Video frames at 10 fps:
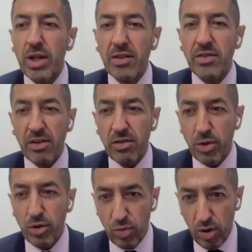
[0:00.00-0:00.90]
truly
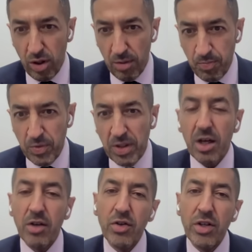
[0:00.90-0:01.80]
accessible to all,
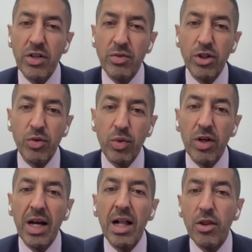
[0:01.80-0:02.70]
countries which
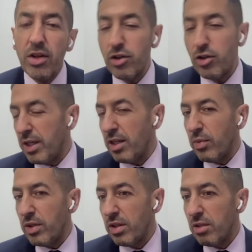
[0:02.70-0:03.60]
were healthier to
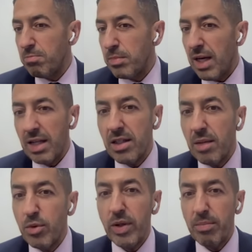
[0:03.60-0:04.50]
begin with,
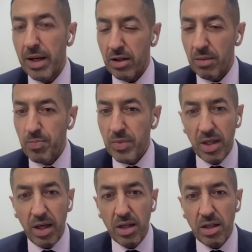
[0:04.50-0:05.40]
ended up doing better.
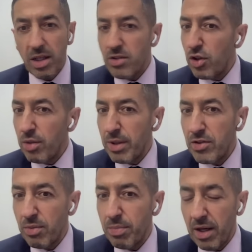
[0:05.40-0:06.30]
And that's not a
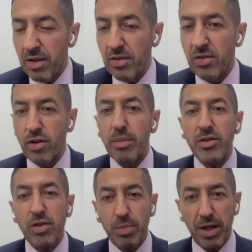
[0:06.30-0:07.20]
big surprise. It's not
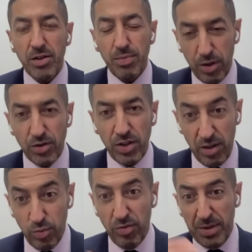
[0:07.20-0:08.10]
a big surprise because,
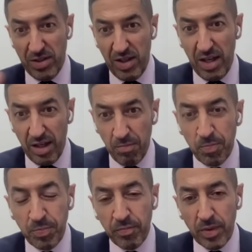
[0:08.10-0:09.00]
as we've been saying,
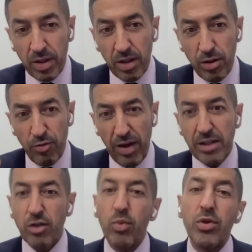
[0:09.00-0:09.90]
the fact